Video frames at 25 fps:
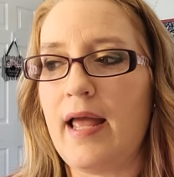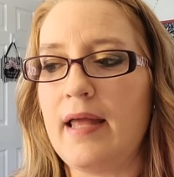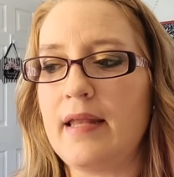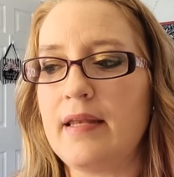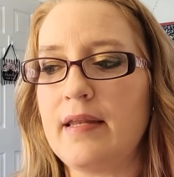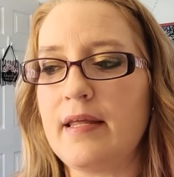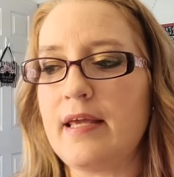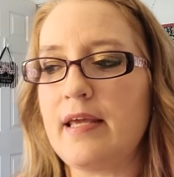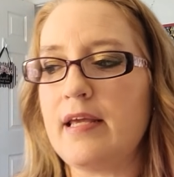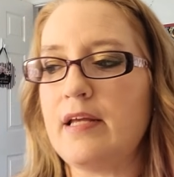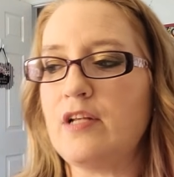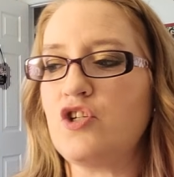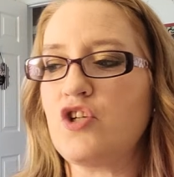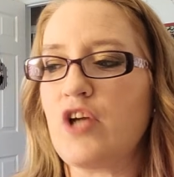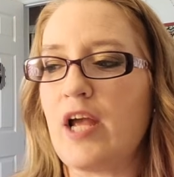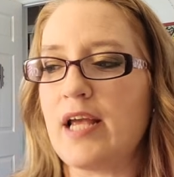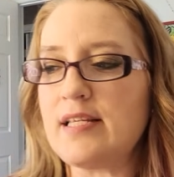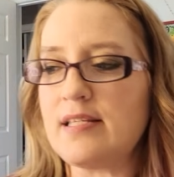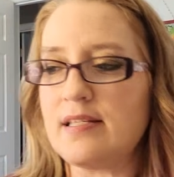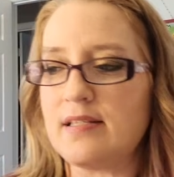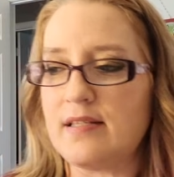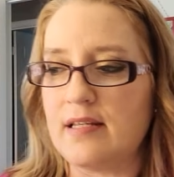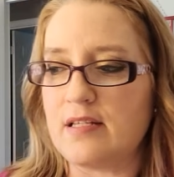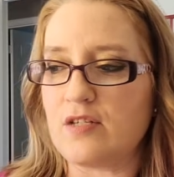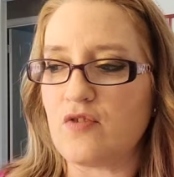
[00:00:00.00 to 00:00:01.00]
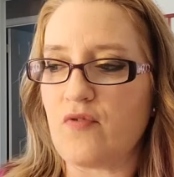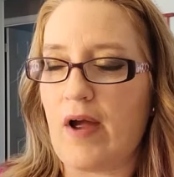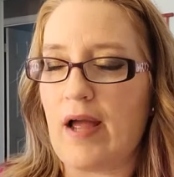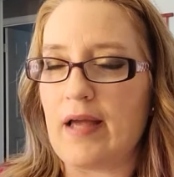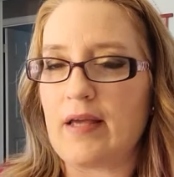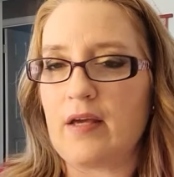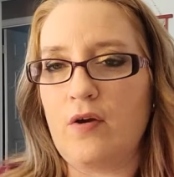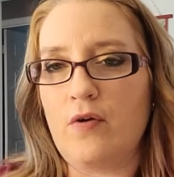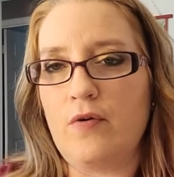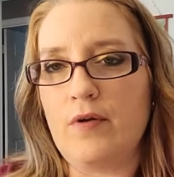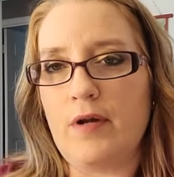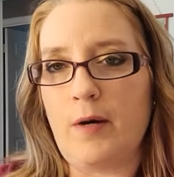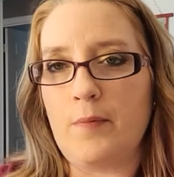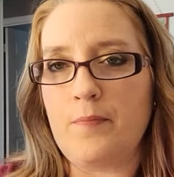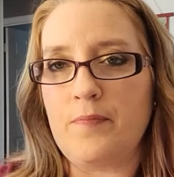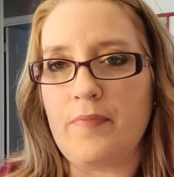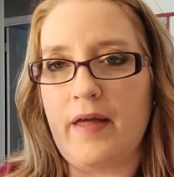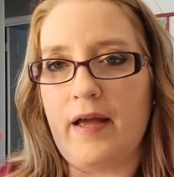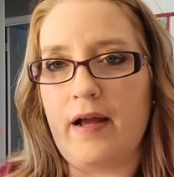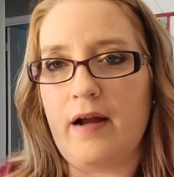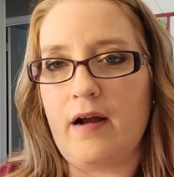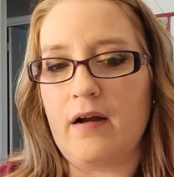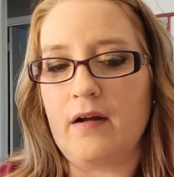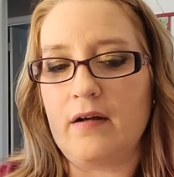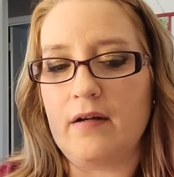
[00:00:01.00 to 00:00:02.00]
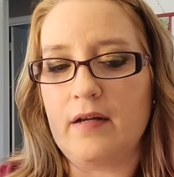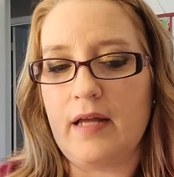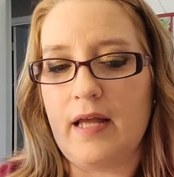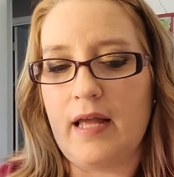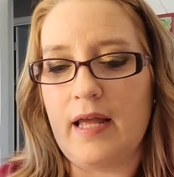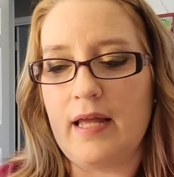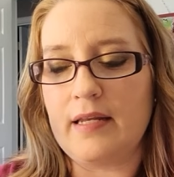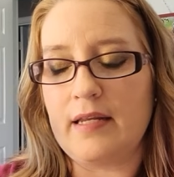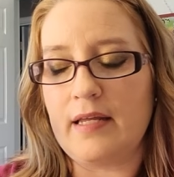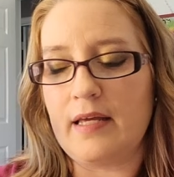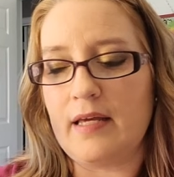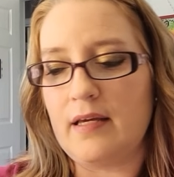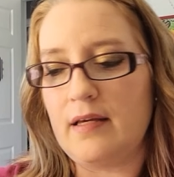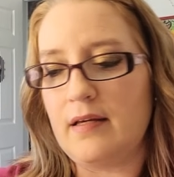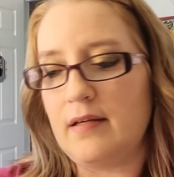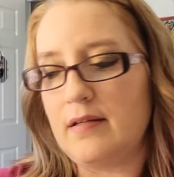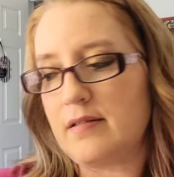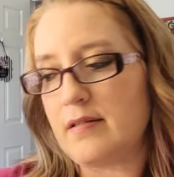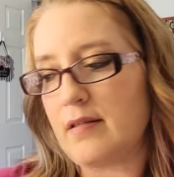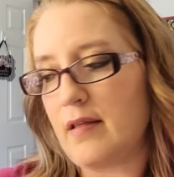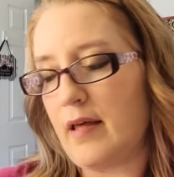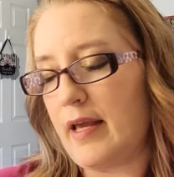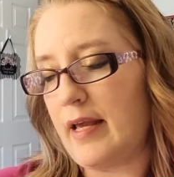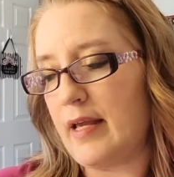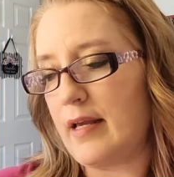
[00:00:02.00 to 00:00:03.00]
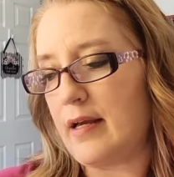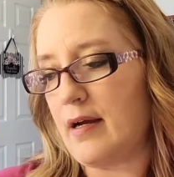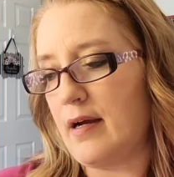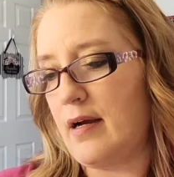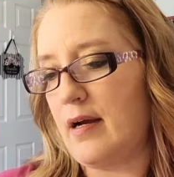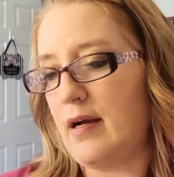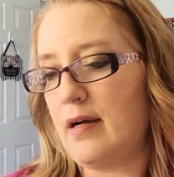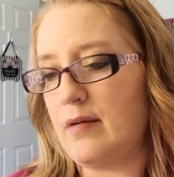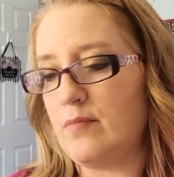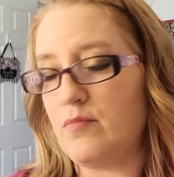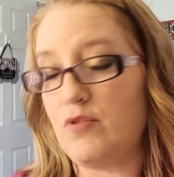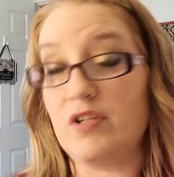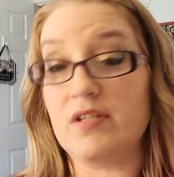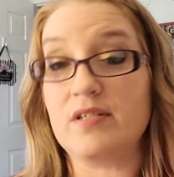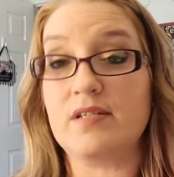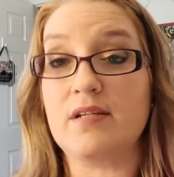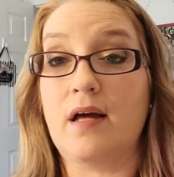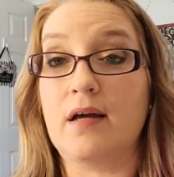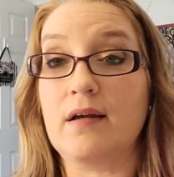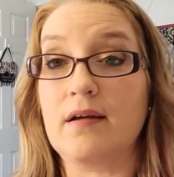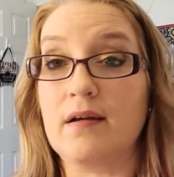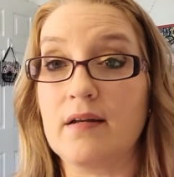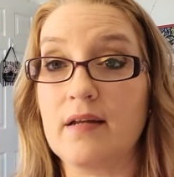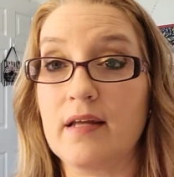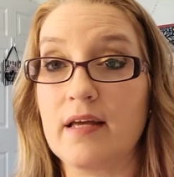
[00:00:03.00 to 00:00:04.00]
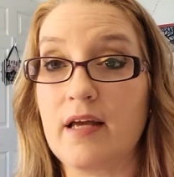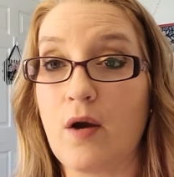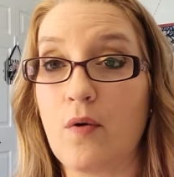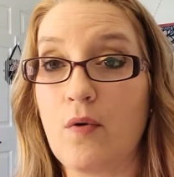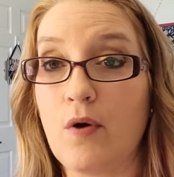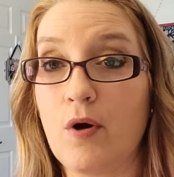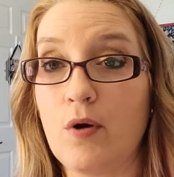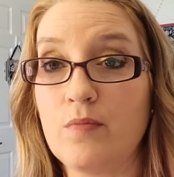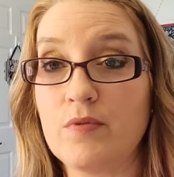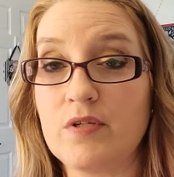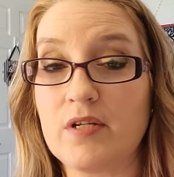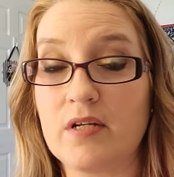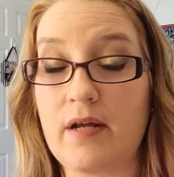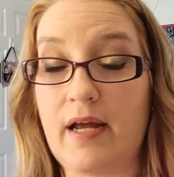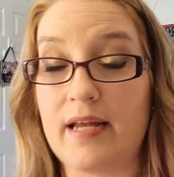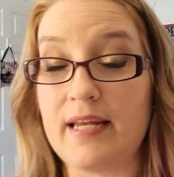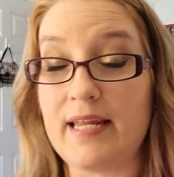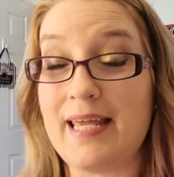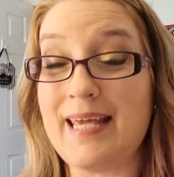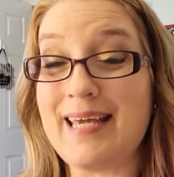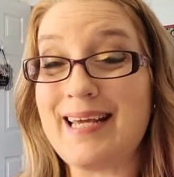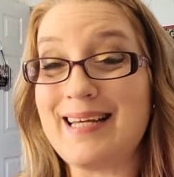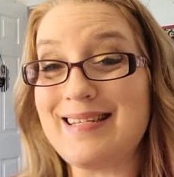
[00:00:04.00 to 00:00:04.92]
And he chases this raccoon up there and he's like, I'm just not going to go home tonight.